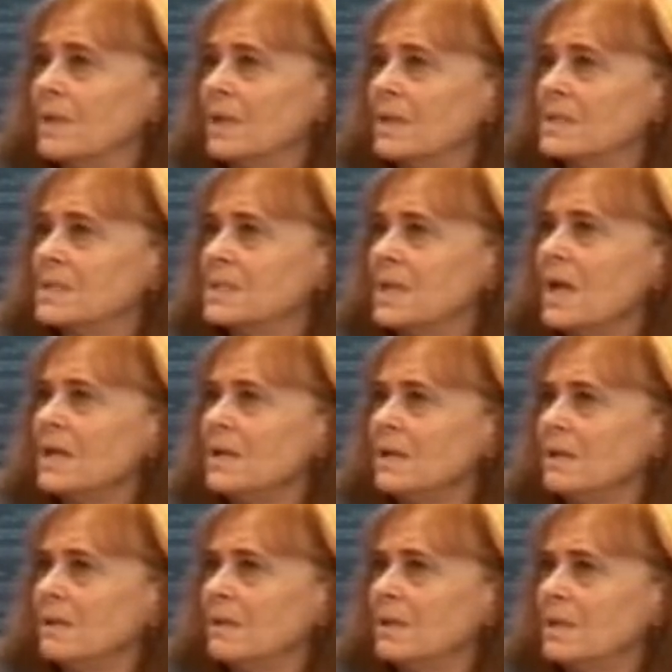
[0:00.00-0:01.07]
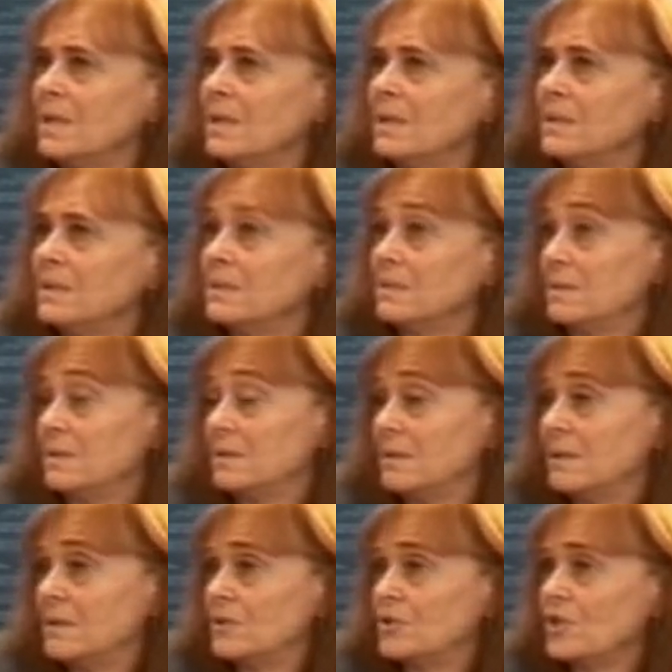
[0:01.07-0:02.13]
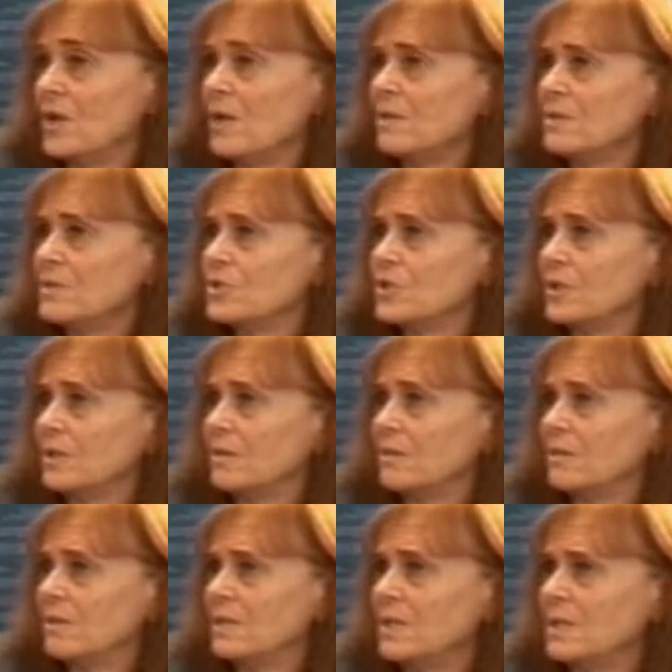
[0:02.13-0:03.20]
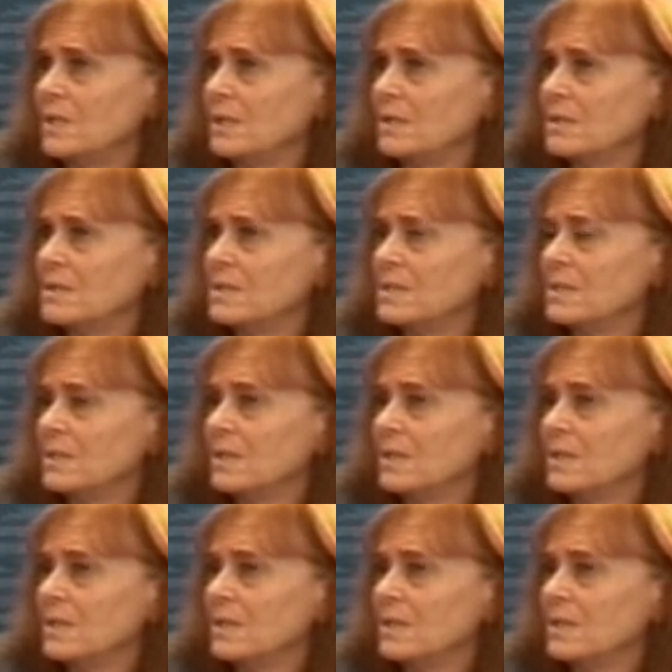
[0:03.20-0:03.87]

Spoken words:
exciting things and challenging things